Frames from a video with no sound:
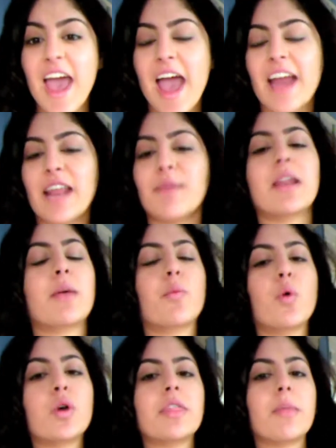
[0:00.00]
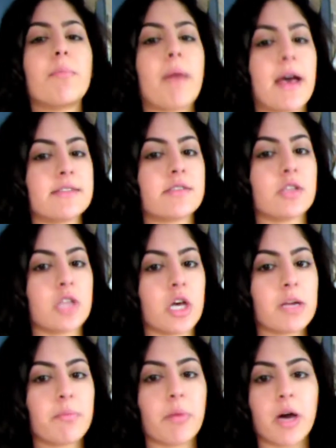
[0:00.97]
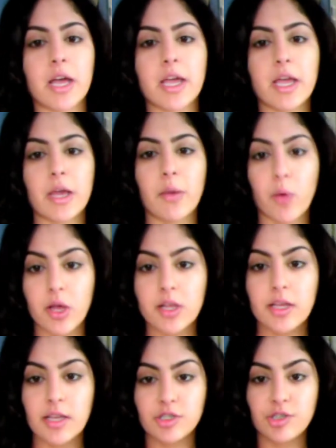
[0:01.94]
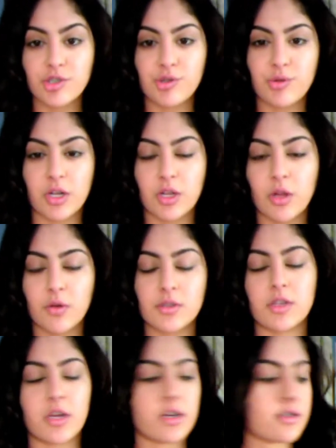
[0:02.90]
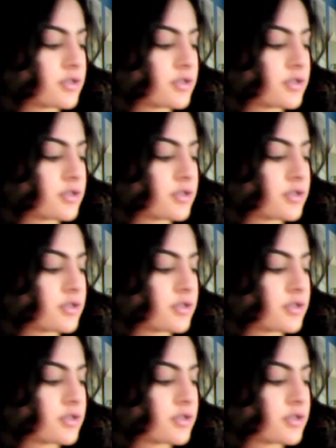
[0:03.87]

And I mean, it won't get the best look, but it will get you a close look.